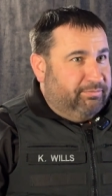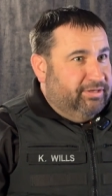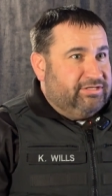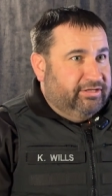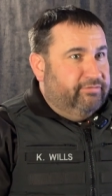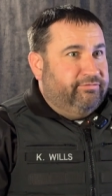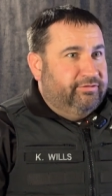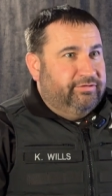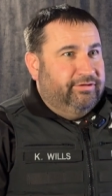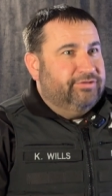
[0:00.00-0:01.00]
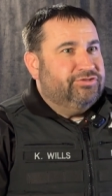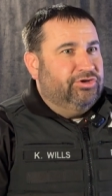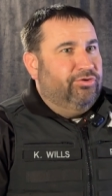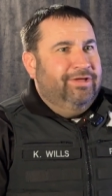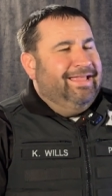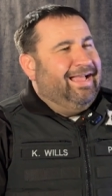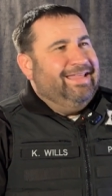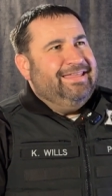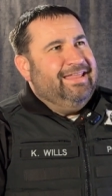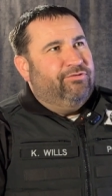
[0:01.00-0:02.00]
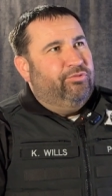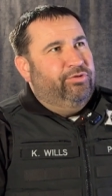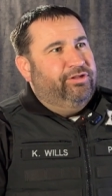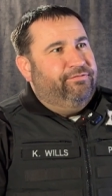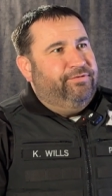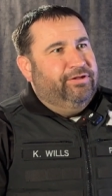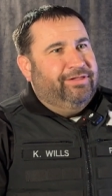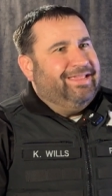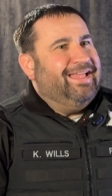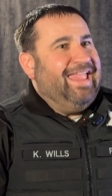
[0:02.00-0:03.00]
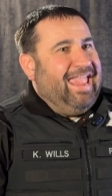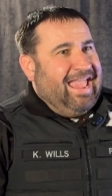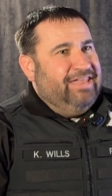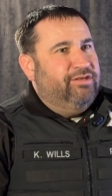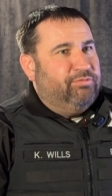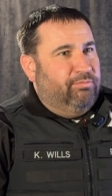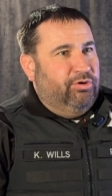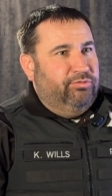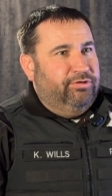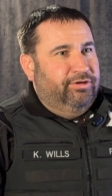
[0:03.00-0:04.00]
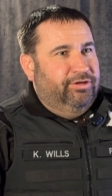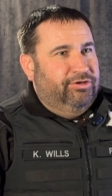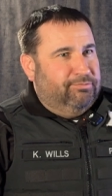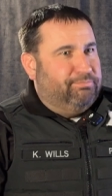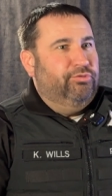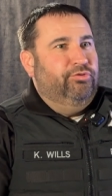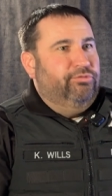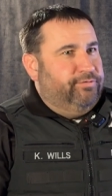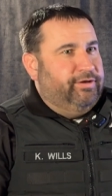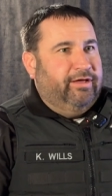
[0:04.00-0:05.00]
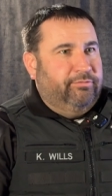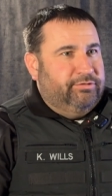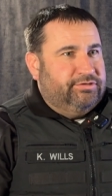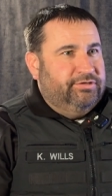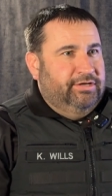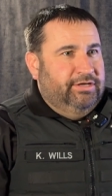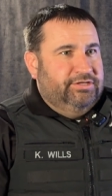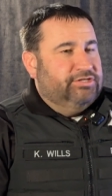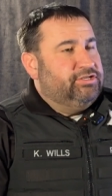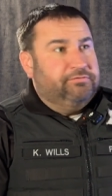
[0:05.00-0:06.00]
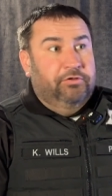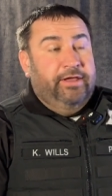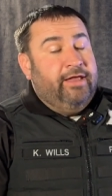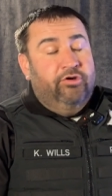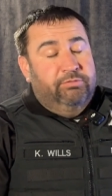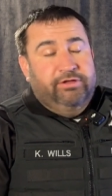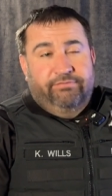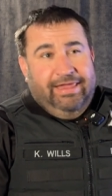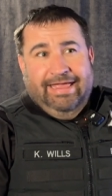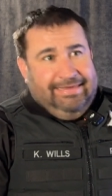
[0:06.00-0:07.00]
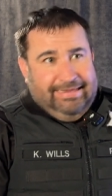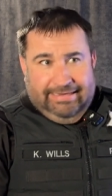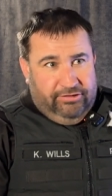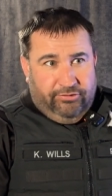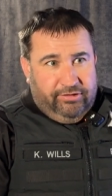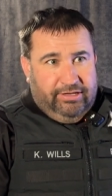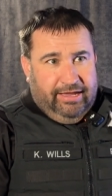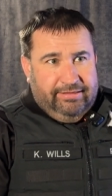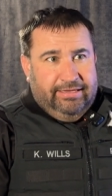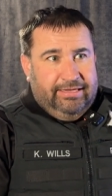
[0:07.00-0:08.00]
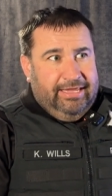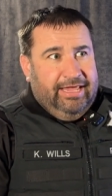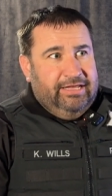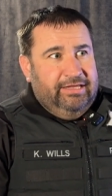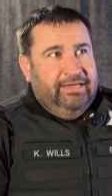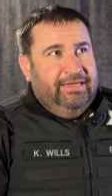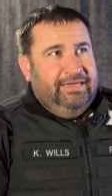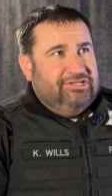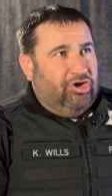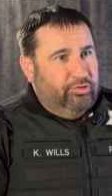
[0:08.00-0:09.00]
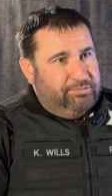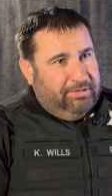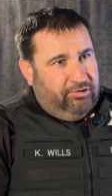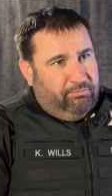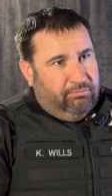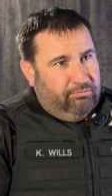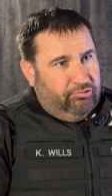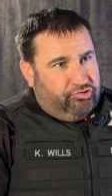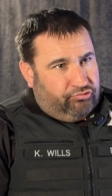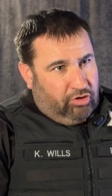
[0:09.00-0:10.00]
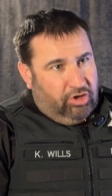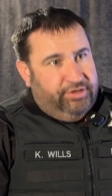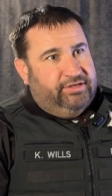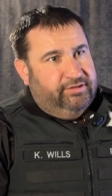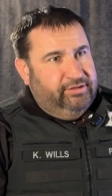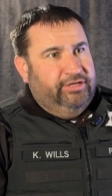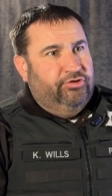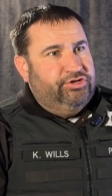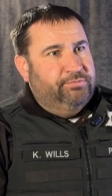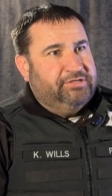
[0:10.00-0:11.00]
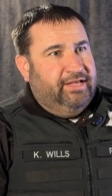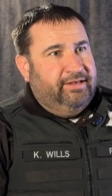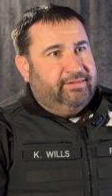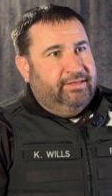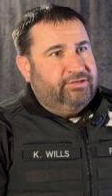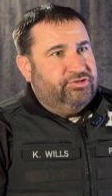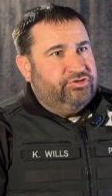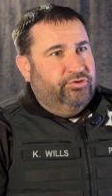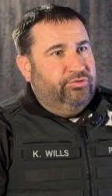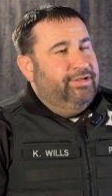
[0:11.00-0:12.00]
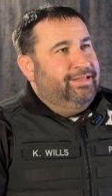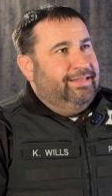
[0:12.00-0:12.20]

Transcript: on my sleeve. Yeah. And so I didn't ever really feel like I had to promote to prove that I was successful. And I don't believe Ked did either. I think Ked, he's always been drawn to the leadership side of things. And so